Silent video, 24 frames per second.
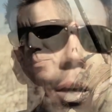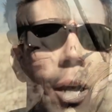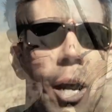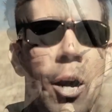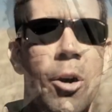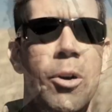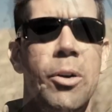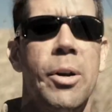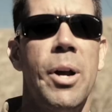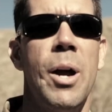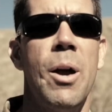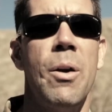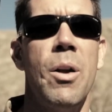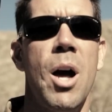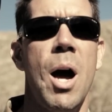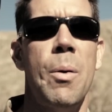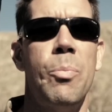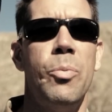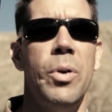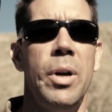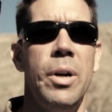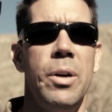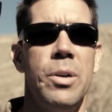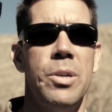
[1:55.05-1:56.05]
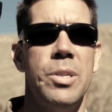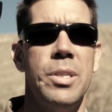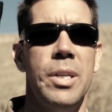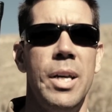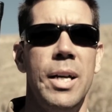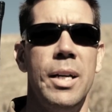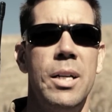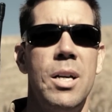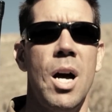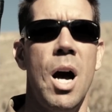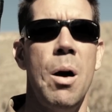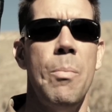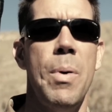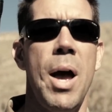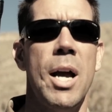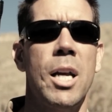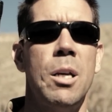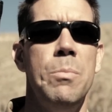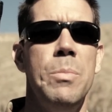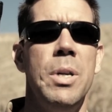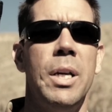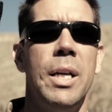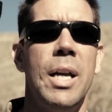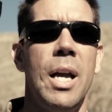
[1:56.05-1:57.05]
Air-to-ground operators and
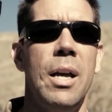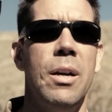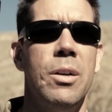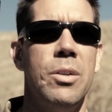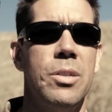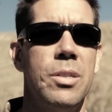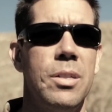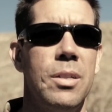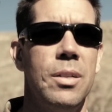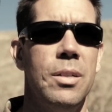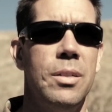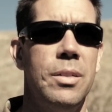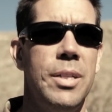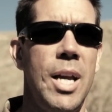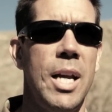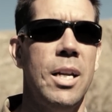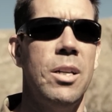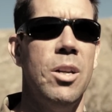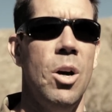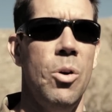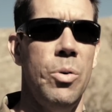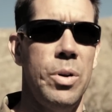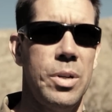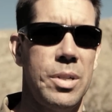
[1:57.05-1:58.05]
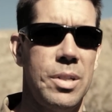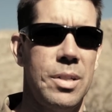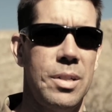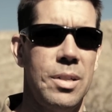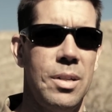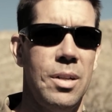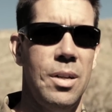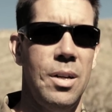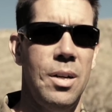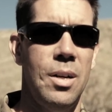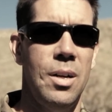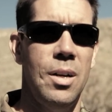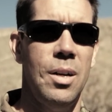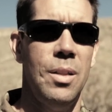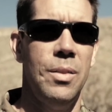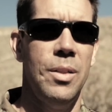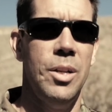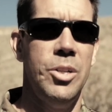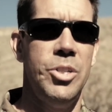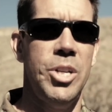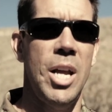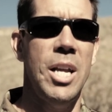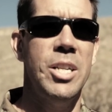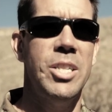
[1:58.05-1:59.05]
combat communicators, take notice.
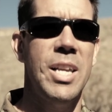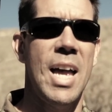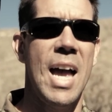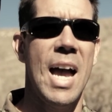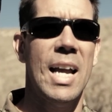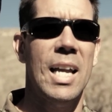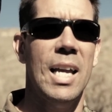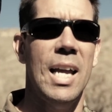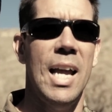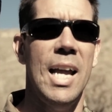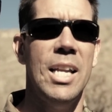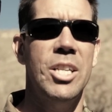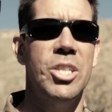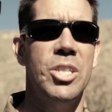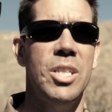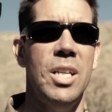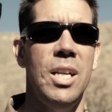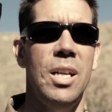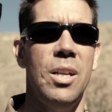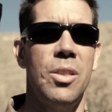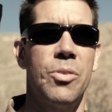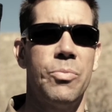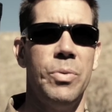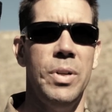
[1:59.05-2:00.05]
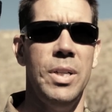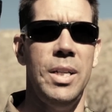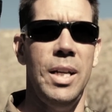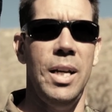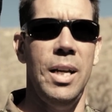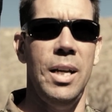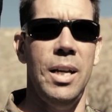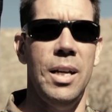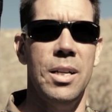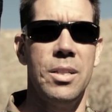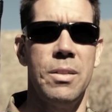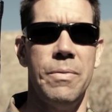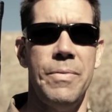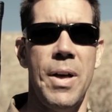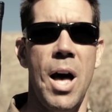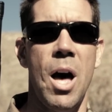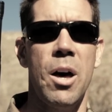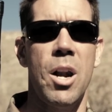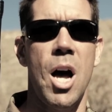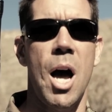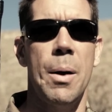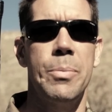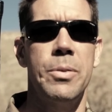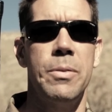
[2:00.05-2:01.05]
The JTAC HG3D is a
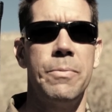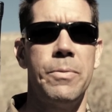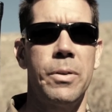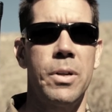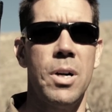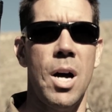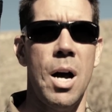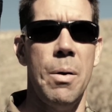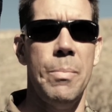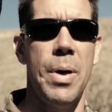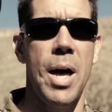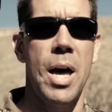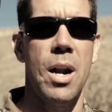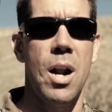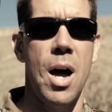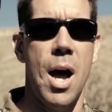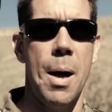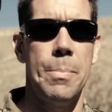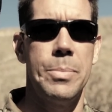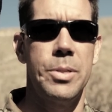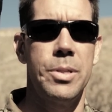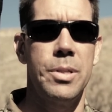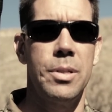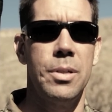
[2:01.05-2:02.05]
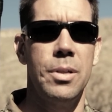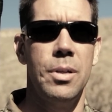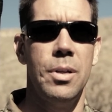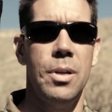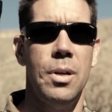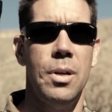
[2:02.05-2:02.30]
valid option for combat ops.